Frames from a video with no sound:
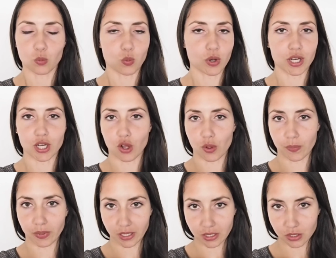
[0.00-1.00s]
what it all
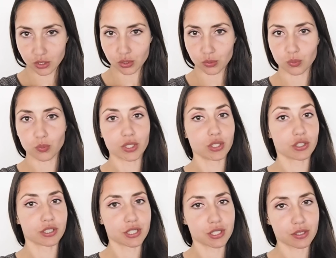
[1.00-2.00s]
means. When
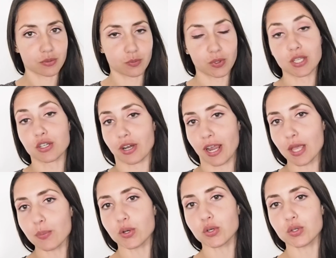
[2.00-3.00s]
you're
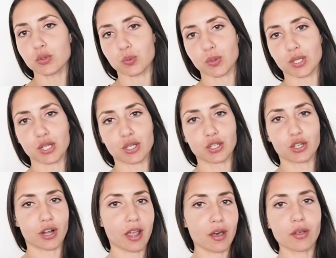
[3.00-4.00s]
able, when
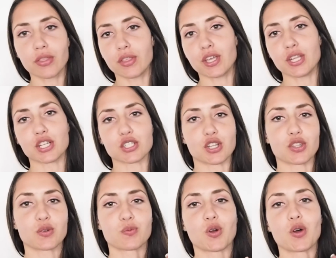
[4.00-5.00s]
you're healthy, there's
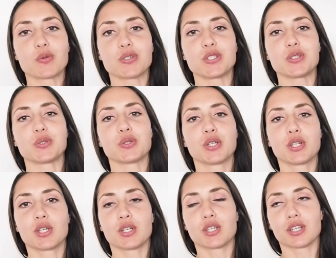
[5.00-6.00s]
nothing wrong with you.
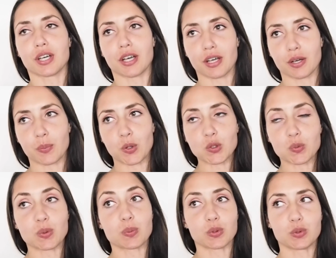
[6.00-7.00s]
Most
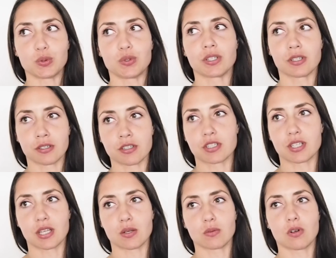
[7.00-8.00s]
people do not
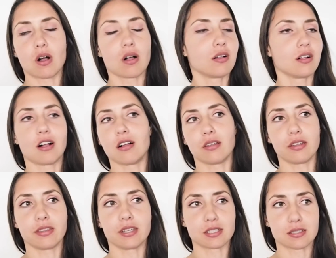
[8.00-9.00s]
understand all the
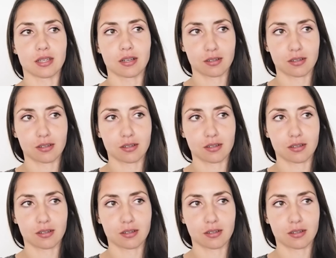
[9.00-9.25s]
things